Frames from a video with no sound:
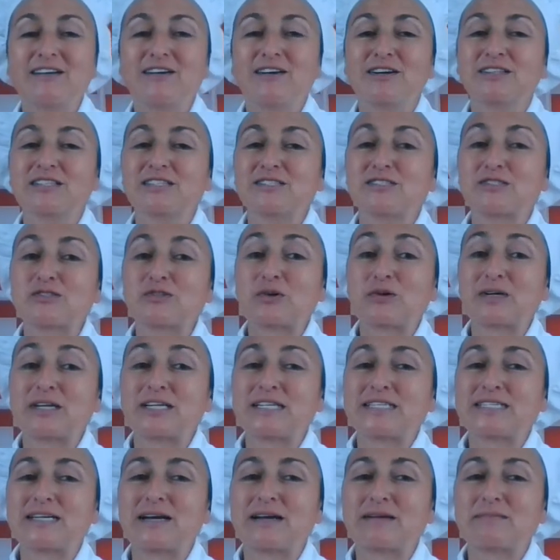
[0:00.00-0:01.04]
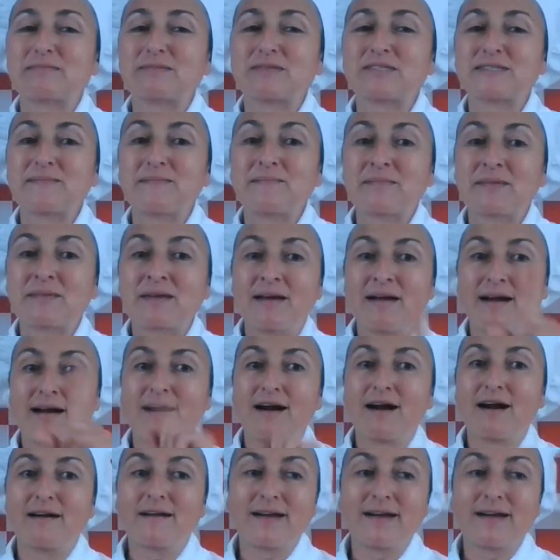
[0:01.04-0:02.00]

all the story times. All